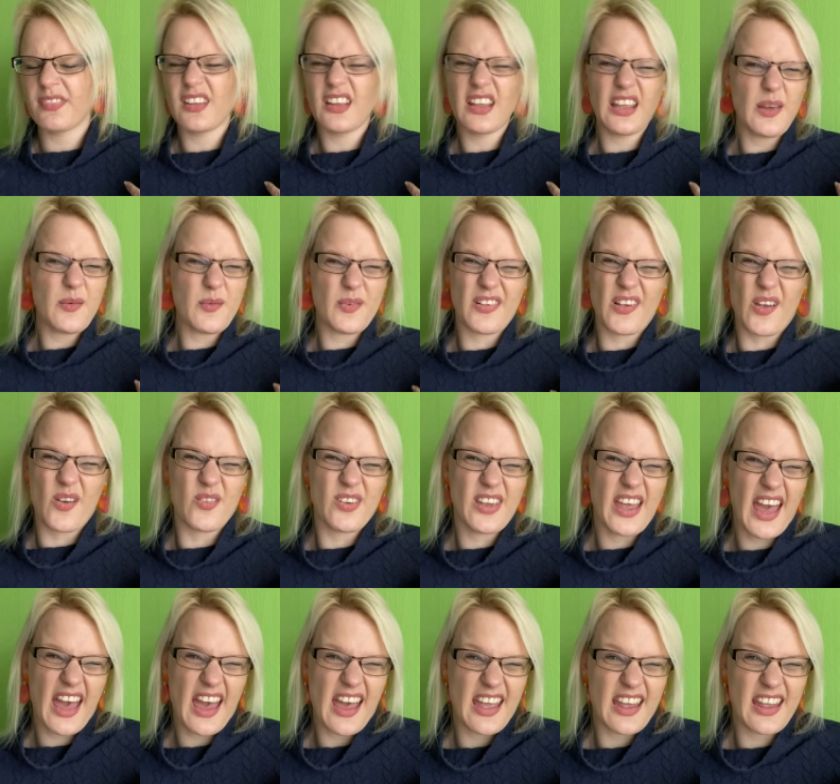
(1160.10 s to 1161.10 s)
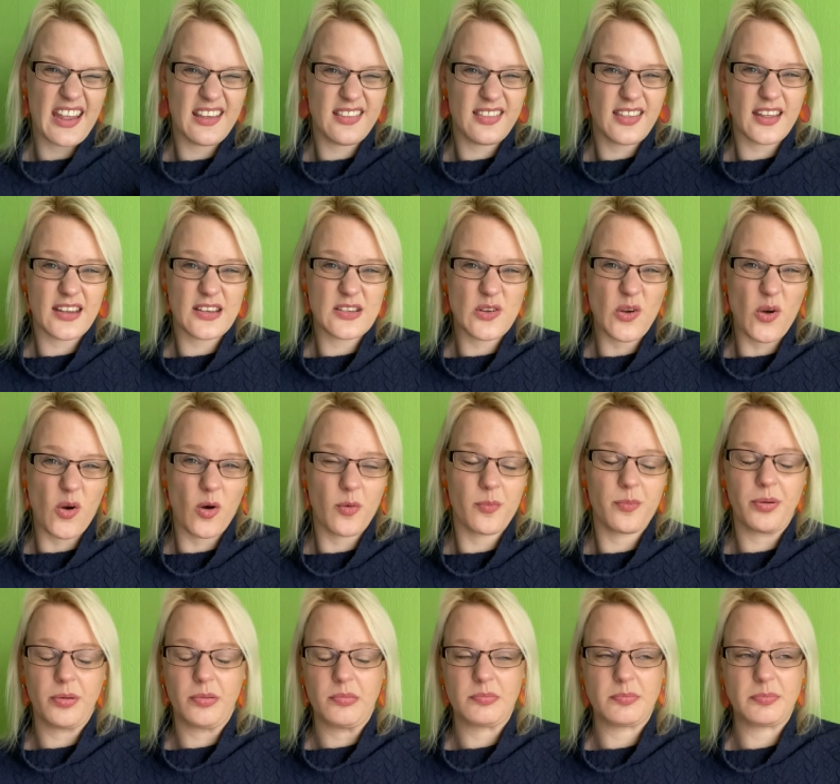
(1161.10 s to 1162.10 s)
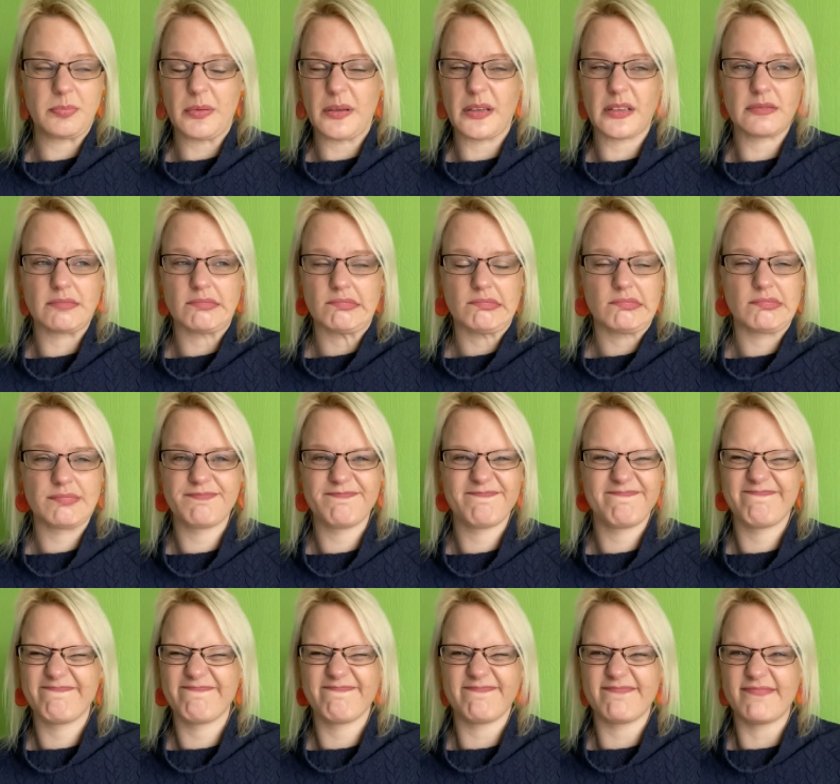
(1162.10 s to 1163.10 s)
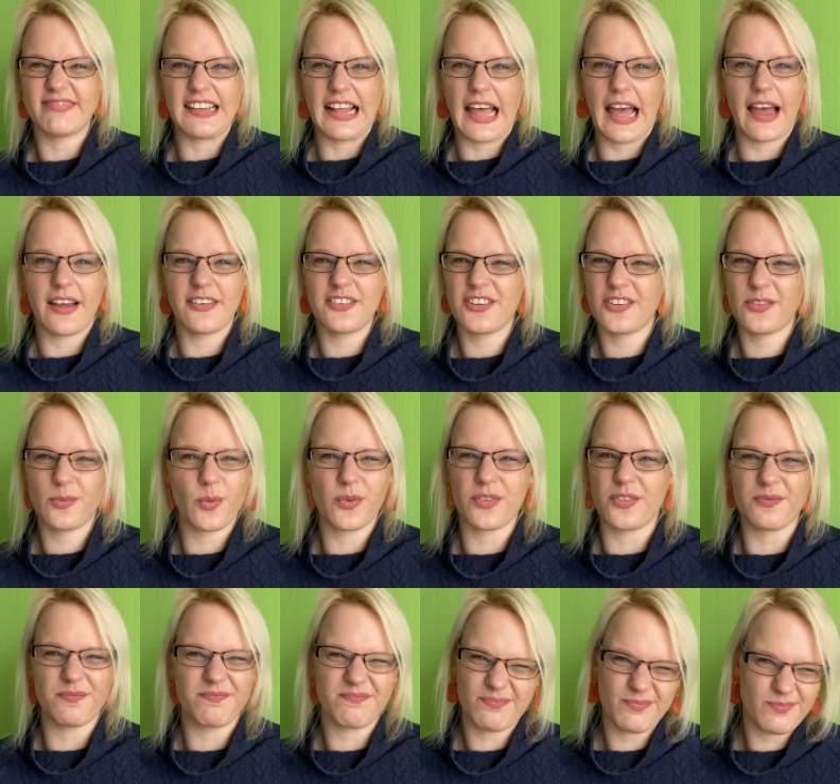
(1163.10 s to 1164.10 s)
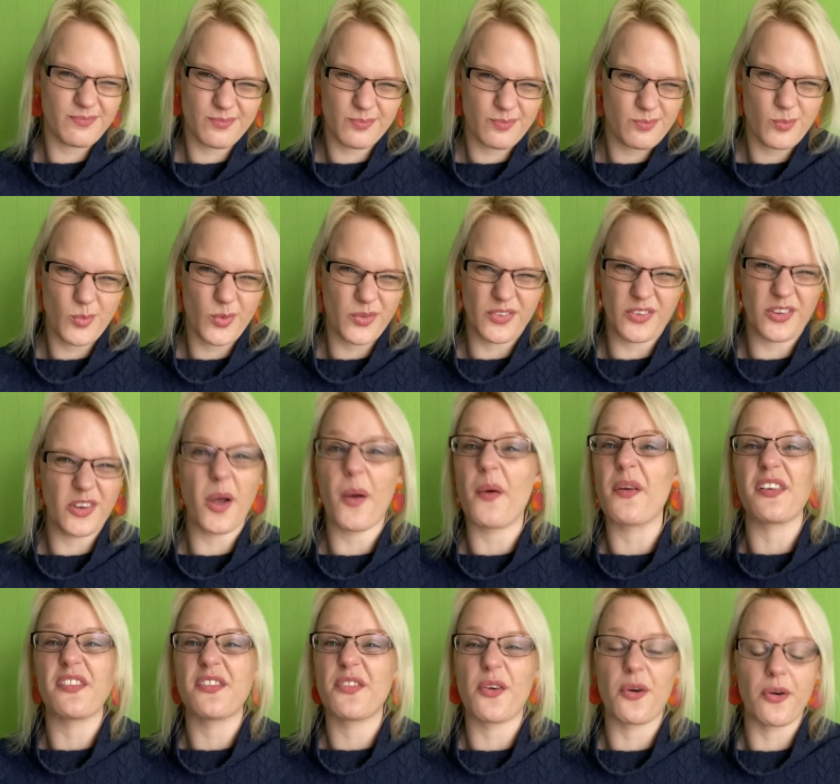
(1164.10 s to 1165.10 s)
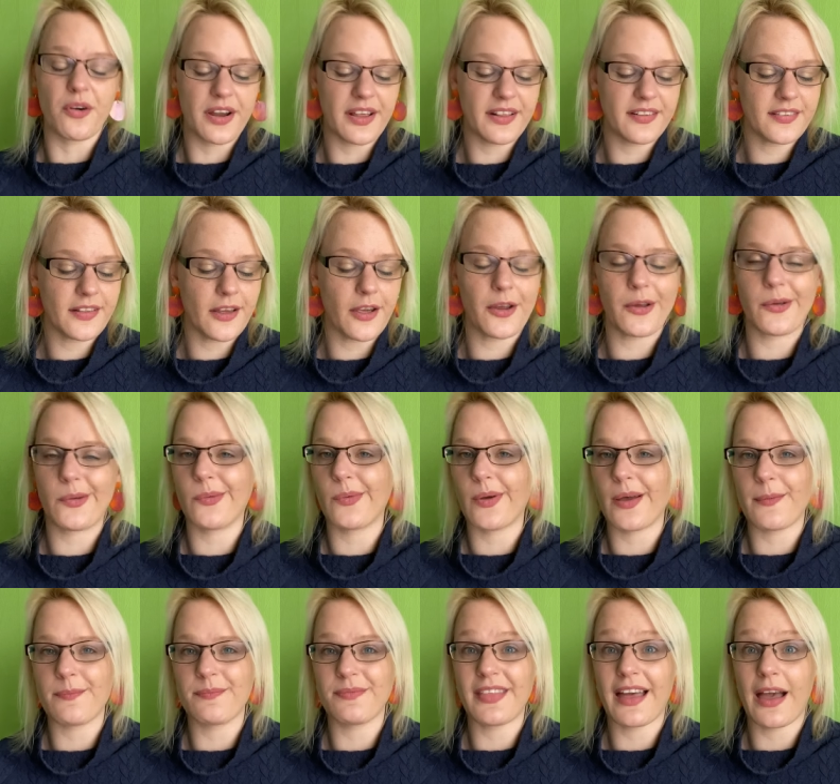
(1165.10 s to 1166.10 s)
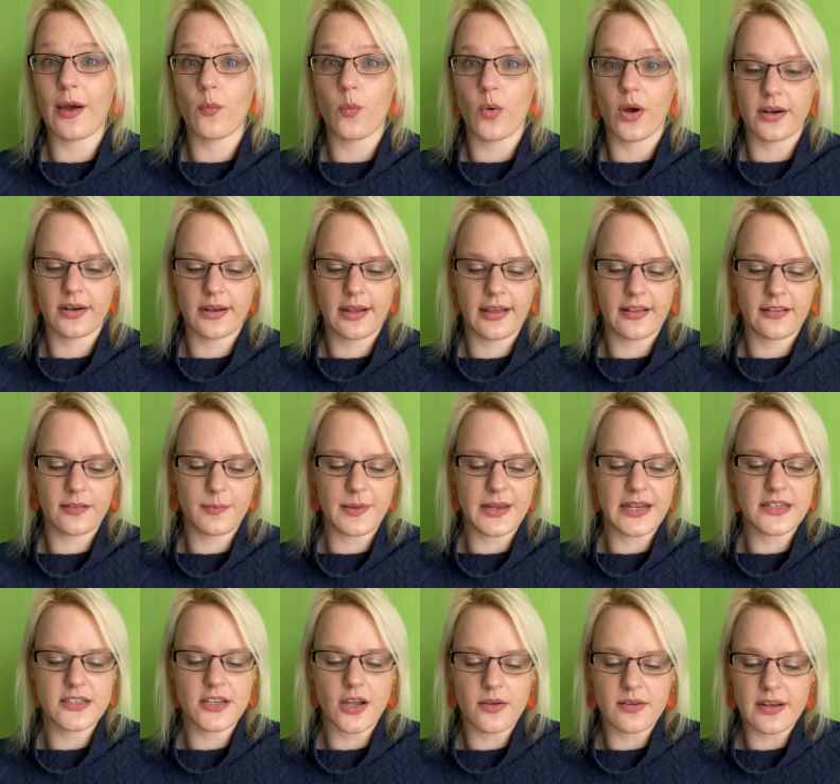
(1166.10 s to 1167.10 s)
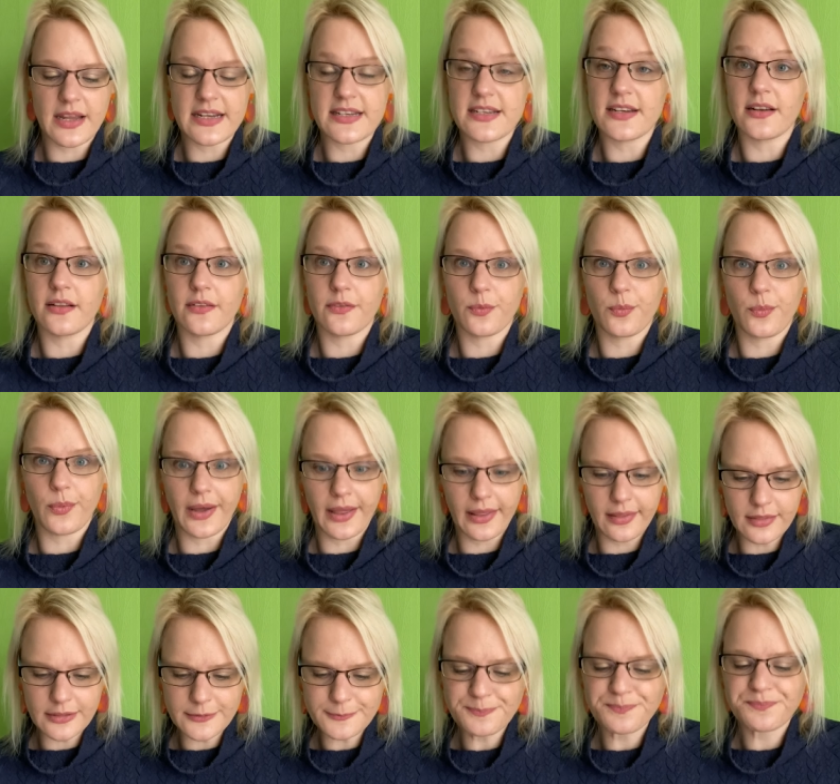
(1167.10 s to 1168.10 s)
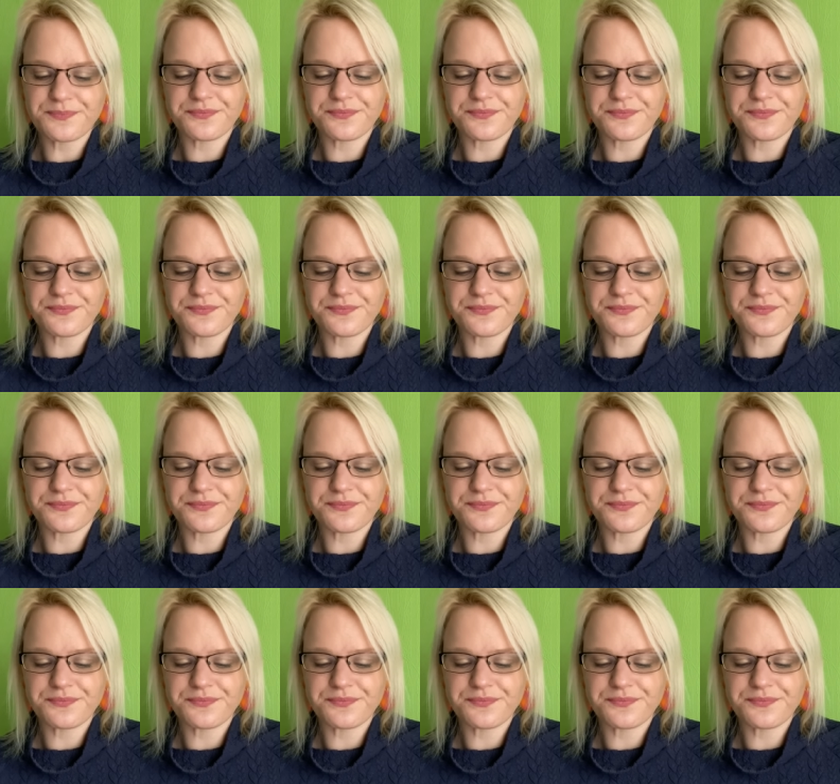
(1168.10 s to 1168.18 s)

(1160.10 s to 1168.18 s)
it was okay that top, but nah, it just wasn't going for it. So um, that one has been donated as well.